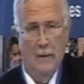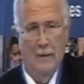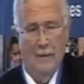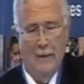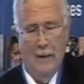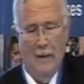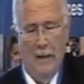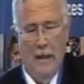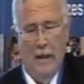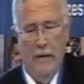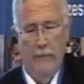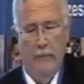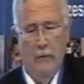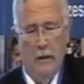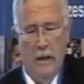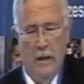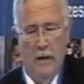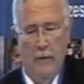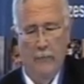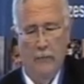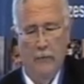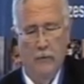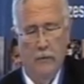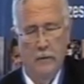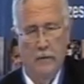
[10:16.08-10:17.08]
that even
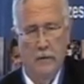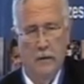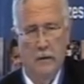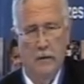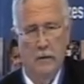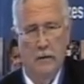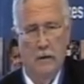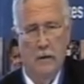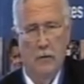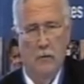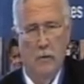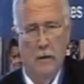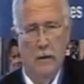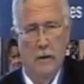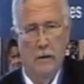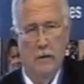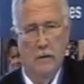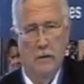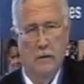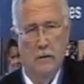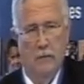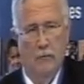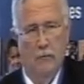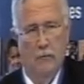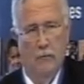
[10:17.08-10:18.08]
after 60
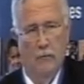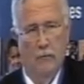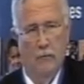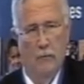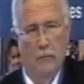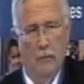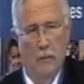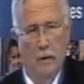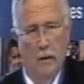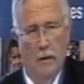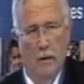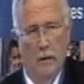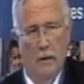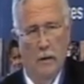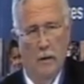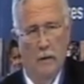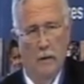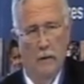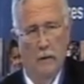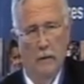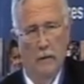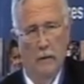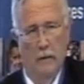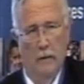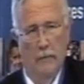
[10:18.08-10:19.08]
weeks
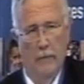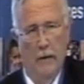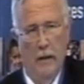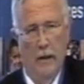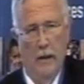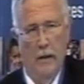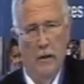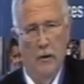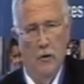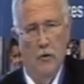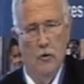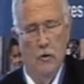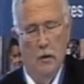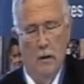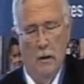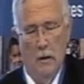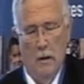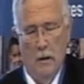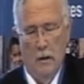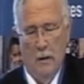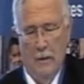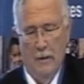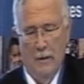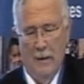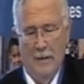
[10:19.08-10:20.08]
of age,
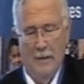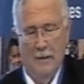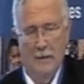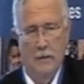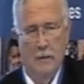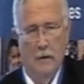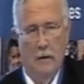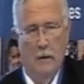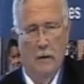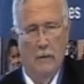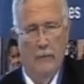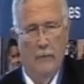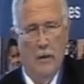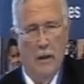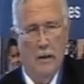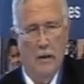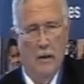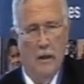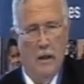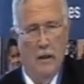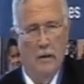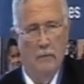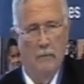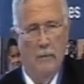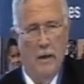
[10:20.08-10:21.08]
they still have not
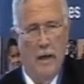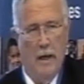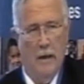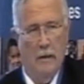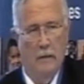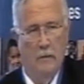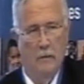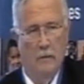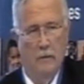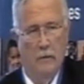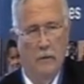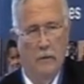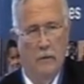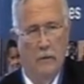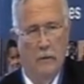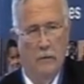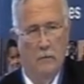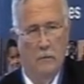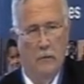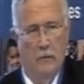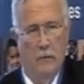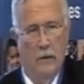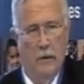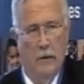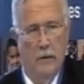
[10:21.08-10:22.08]
gotten back into the
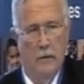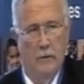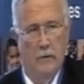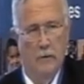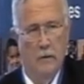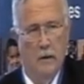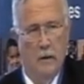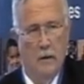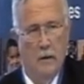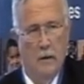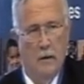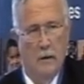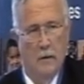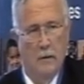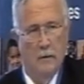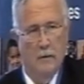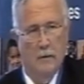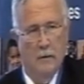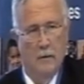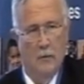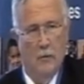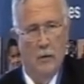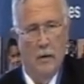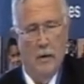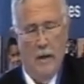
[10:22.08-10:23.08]
normal range.
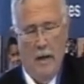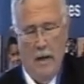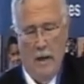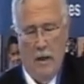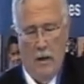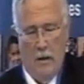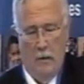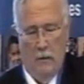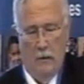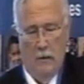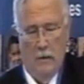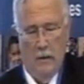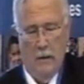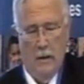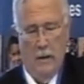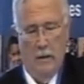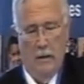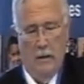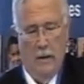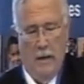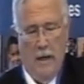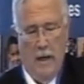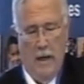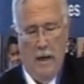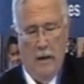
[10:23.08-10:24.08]
So we're now
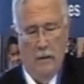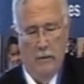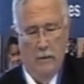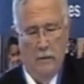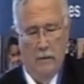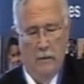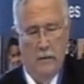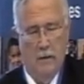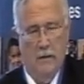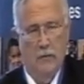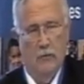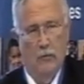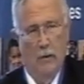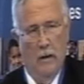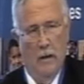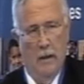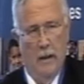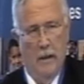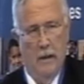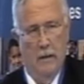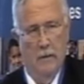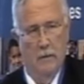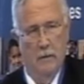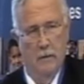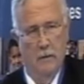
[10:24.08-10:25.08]
looking at how does this
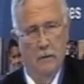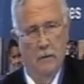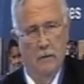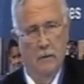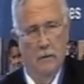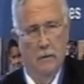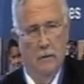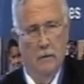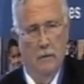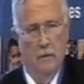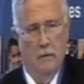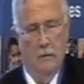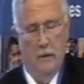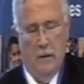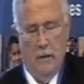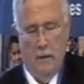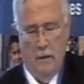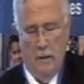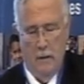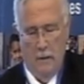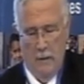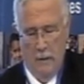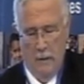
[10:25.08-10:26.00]
relate to the